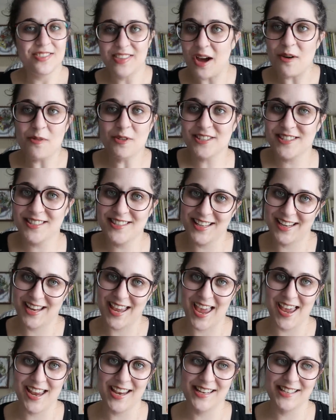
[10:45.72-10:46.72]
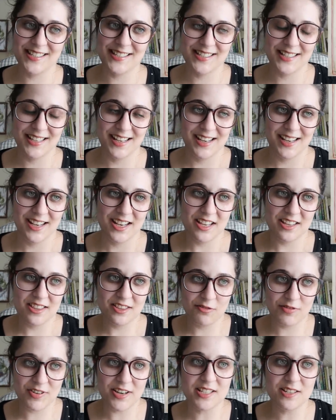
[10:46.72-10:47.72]
That wasn't the case.
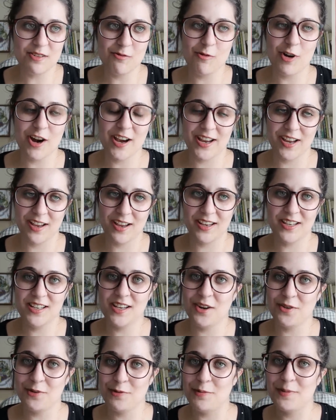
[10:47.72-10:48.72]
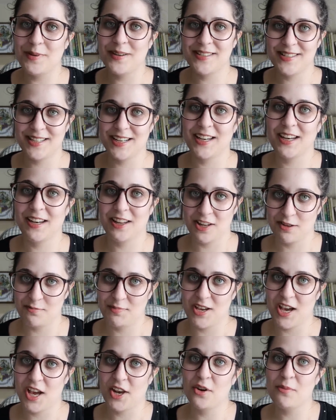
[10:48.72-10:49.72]
The reason why a young woman singing at the
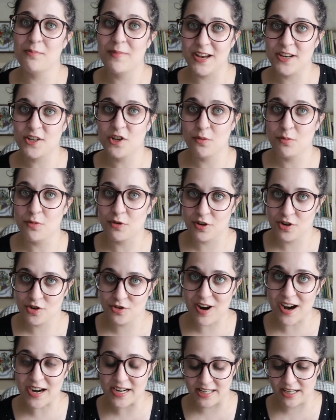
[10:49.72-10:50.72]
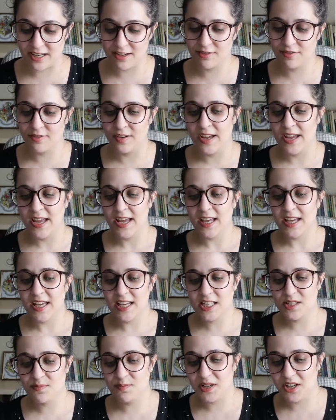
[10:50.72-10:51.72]
piano made her more attractive
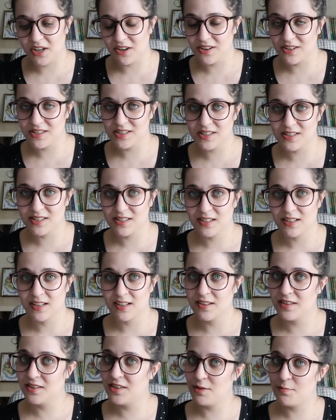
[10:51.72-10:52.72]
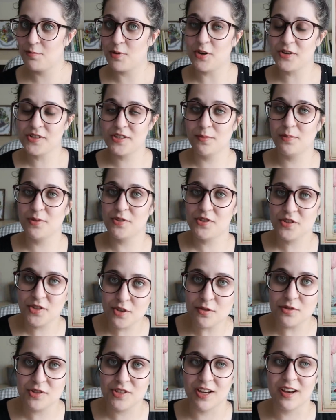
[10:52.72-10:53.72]
is because the possible
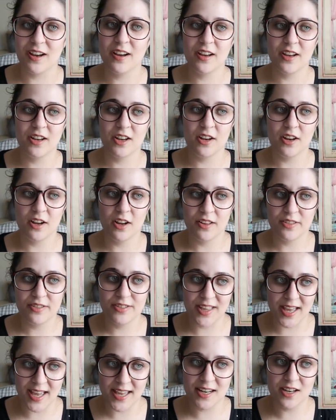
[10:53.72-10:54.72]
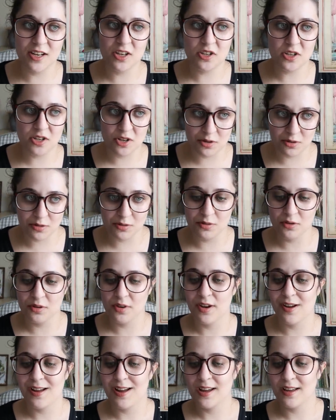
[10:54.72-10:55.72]
suitor then knew
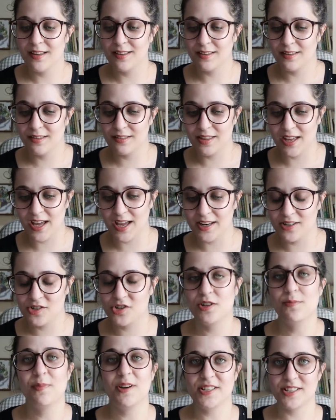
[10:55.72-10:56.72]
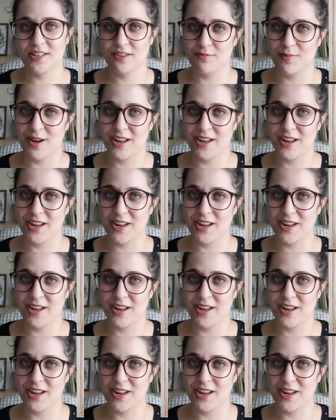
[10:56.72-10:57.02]
that she must have